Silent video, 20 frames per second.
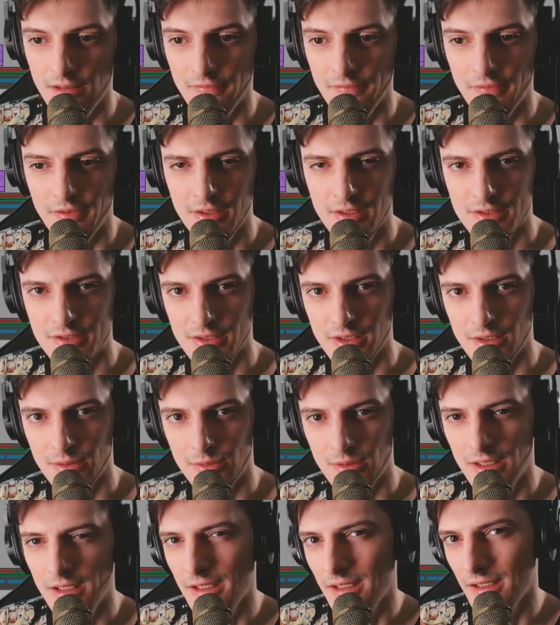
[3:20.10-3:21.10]
These
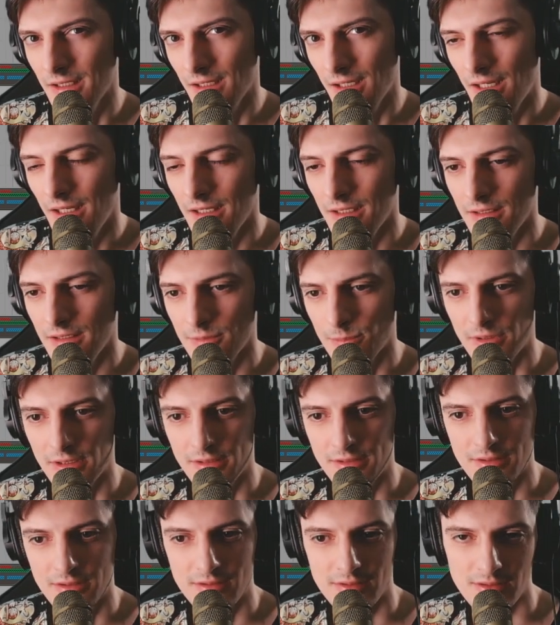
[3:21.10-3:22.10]
sound like a hi-hat,
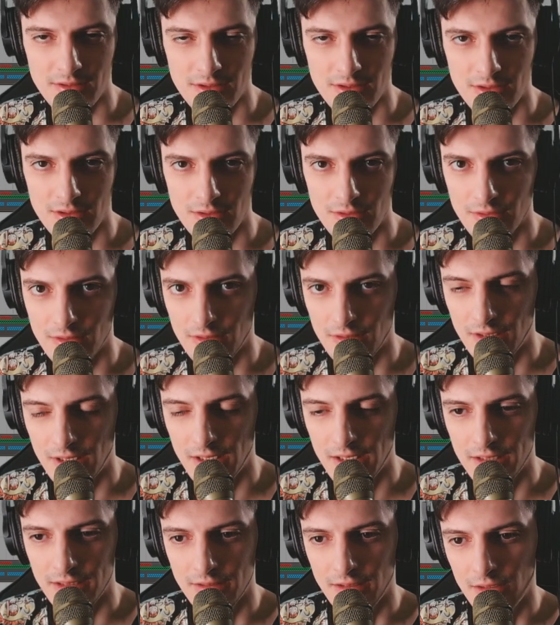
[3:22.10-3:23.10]
but it's not a
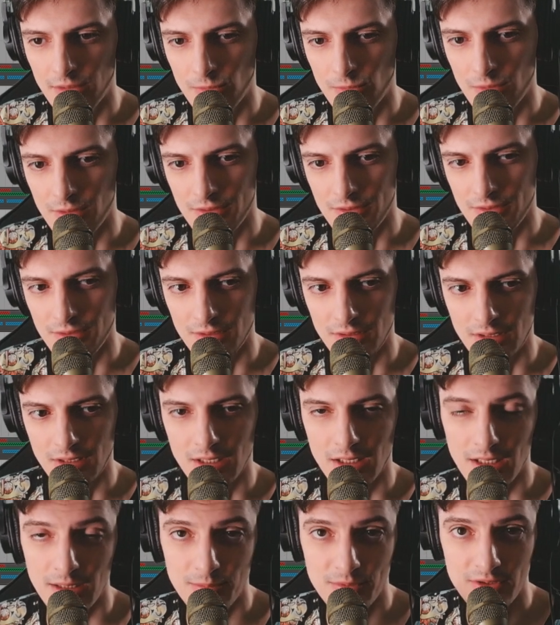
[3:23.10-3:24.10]
hi-hat, it was a
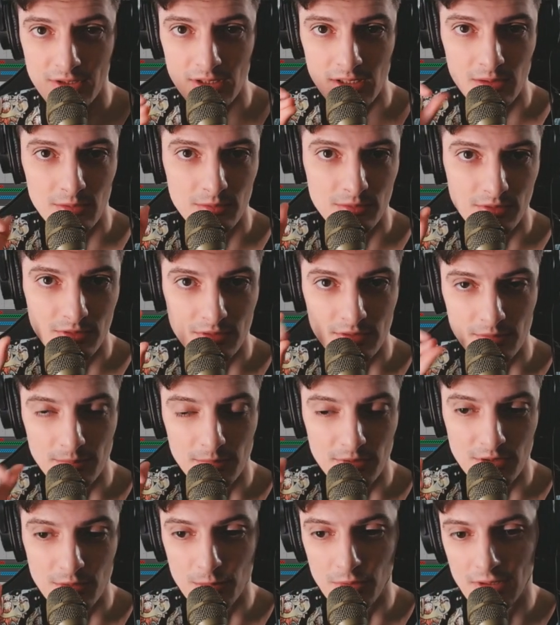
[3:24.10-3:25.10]
clap sound
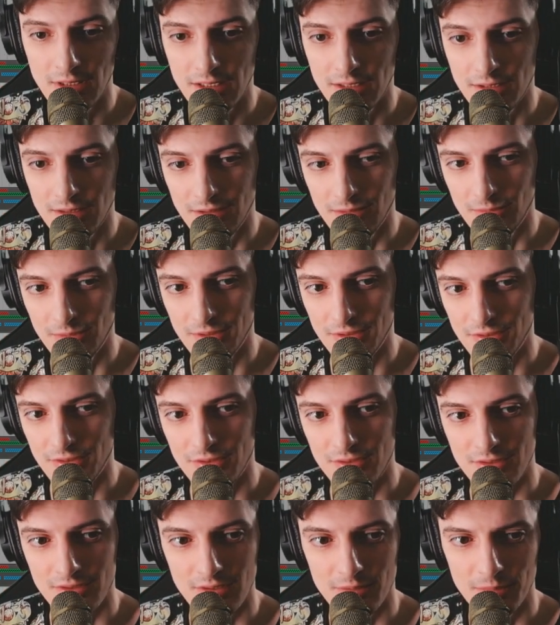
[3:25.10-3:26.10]
manipulated with
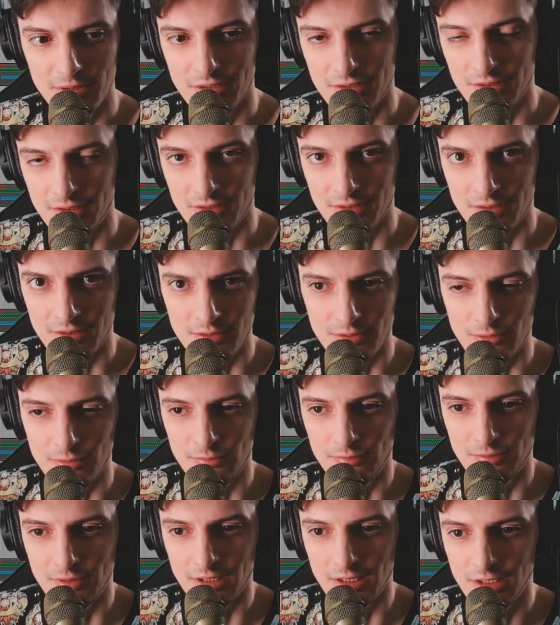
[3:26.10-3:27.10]
some instances
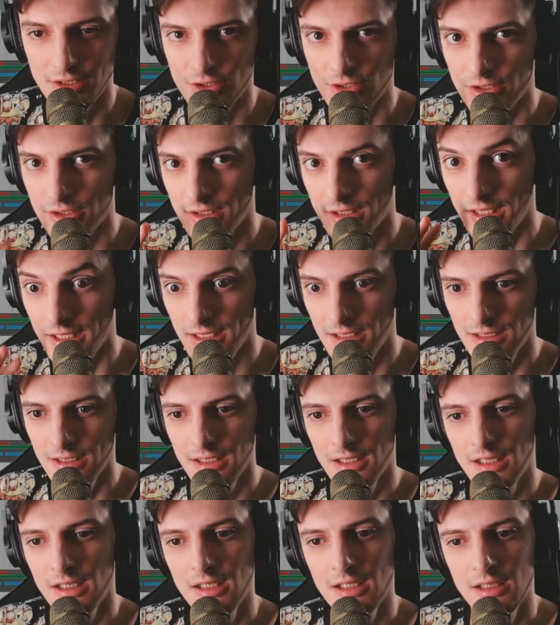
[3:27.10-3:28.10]
of glitch delay.
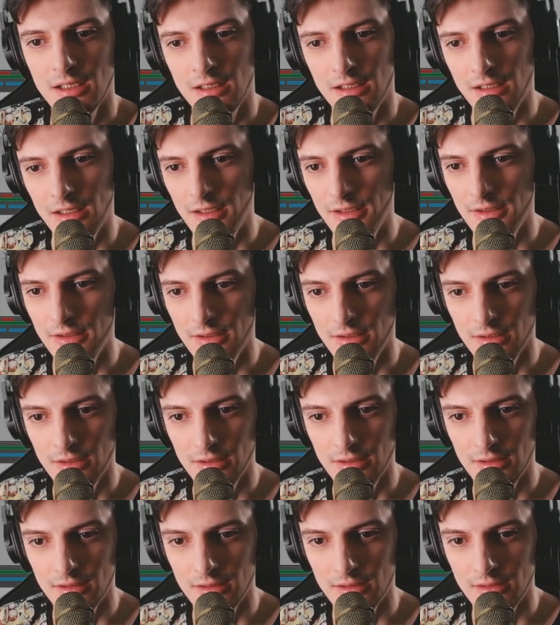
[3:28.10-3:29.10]
And
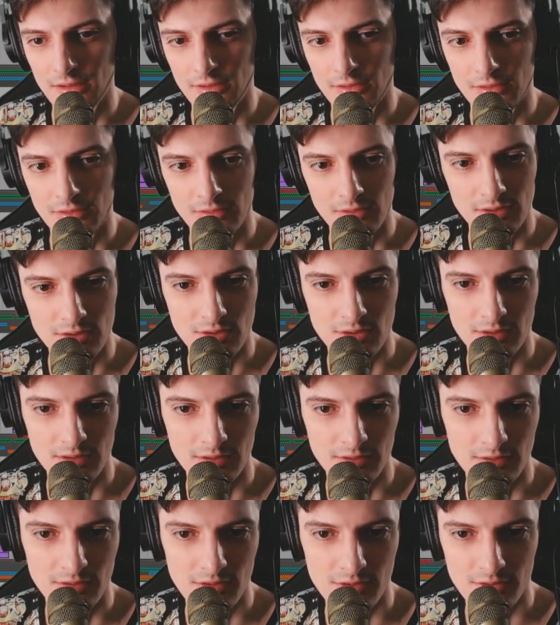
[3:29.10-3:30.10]
actually
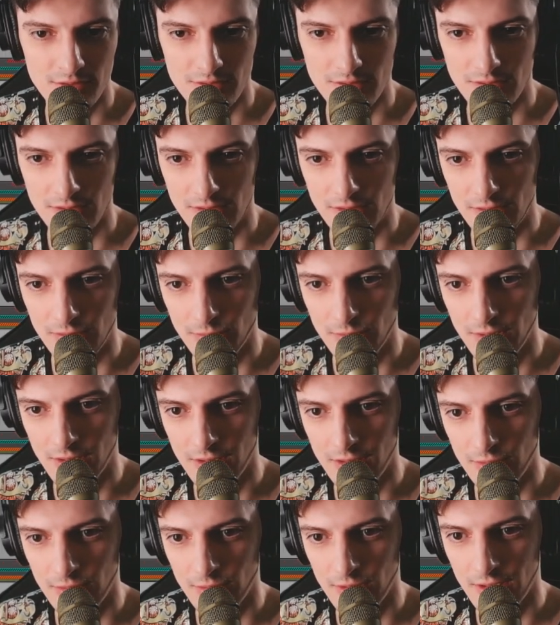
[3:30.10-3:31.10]
this
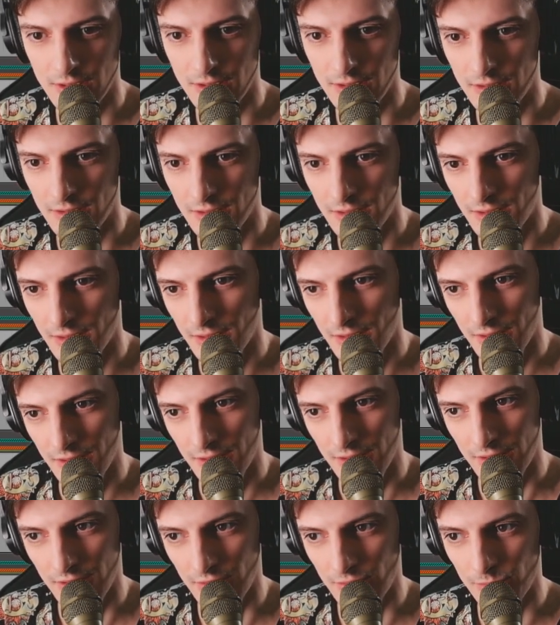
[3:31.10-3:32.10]
really
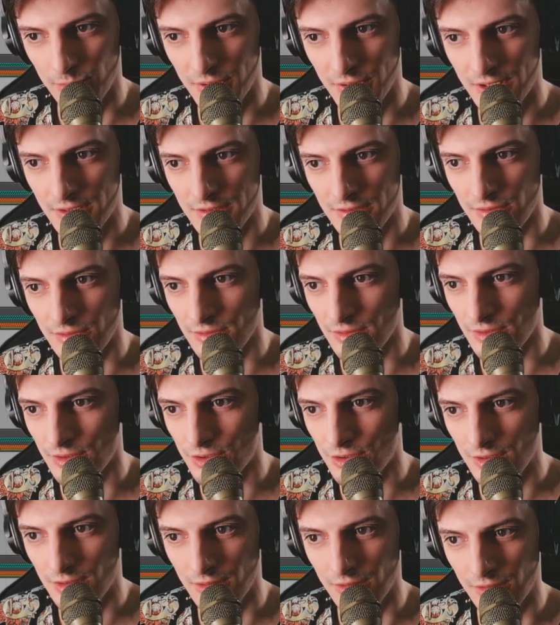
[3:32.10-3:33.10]
big
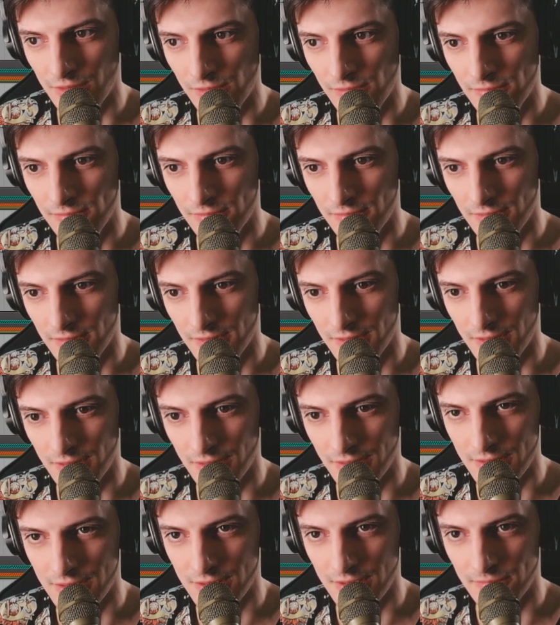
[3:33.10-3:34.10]
sausage of
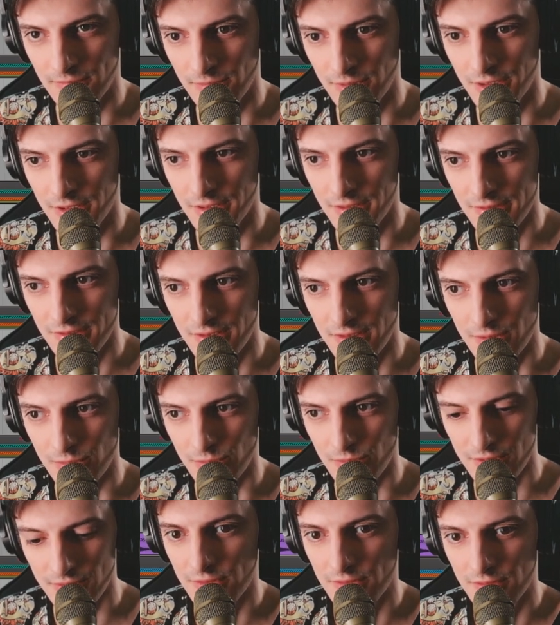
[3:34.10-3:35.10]
some weird
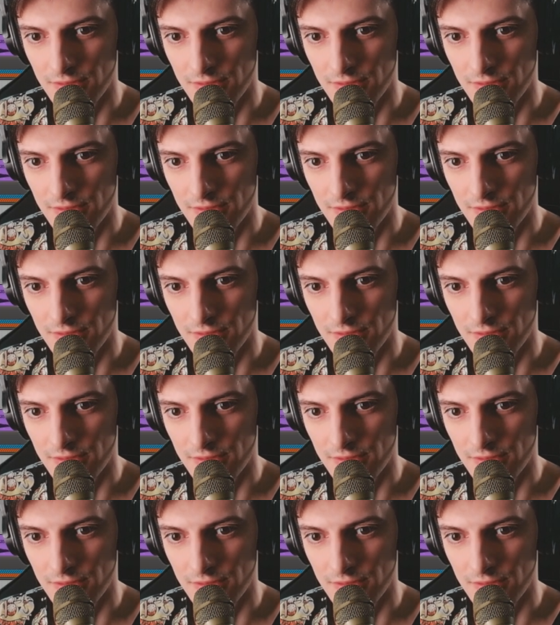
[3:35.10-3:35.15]
sounds.